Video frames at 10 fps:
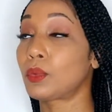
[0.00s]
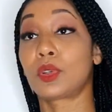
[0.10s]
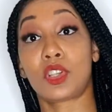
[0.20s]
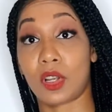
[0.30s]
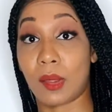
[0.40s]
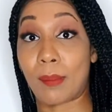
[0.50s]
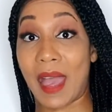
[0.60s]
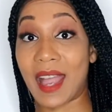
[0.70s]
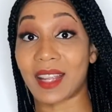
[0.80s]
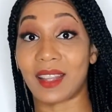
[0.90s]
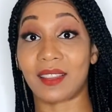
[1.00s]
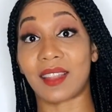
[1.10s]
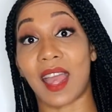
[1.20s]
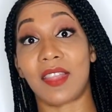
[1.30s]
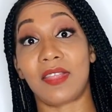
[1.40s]
returning back
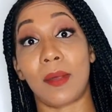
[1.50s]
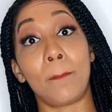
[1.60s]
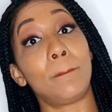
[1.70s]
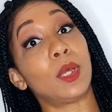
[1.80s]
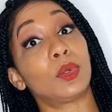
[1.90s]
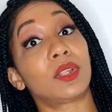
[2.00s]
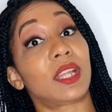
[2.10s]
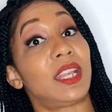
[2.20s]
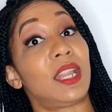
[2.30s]
inside the building and